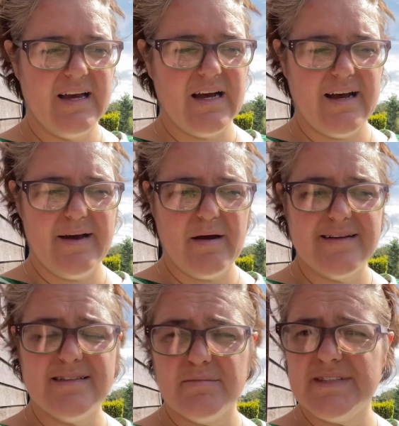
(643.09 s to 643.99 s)

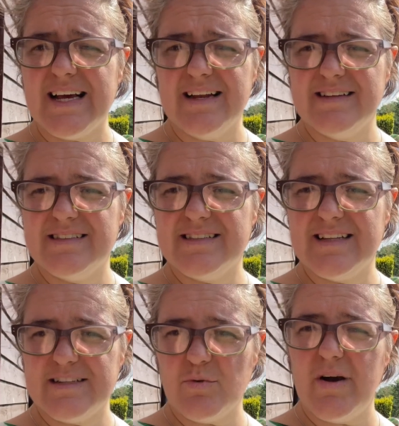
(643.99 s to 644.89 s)
and some salads.
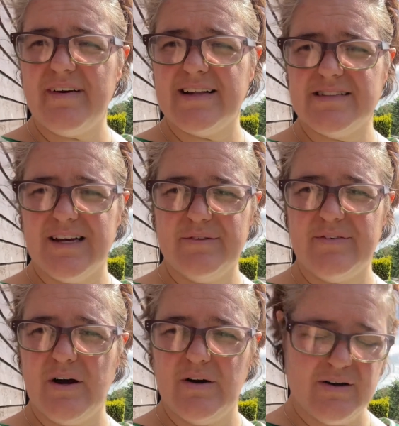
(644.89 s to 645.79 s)
That's what I've had so
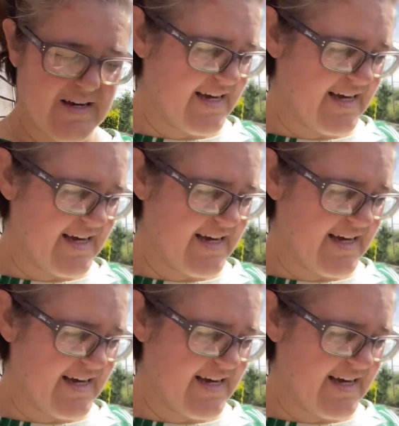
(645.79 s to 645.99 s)
far.